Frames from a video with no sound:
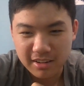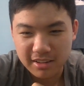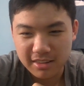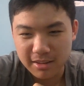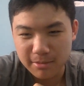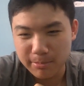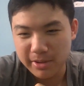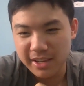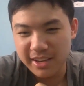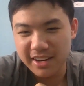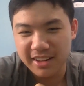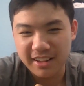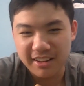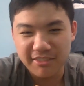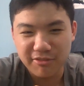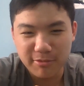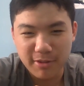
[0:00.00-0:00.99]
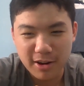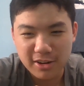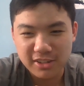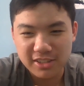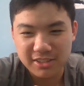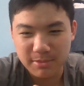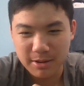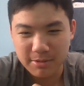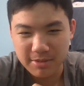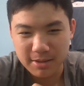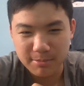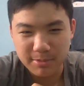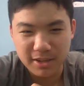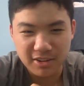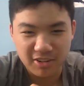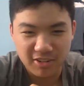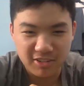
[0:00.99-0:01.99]
the beginning of March, maybe a
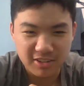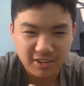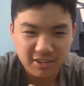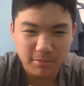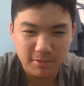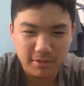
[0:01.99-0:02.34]
bit earlier,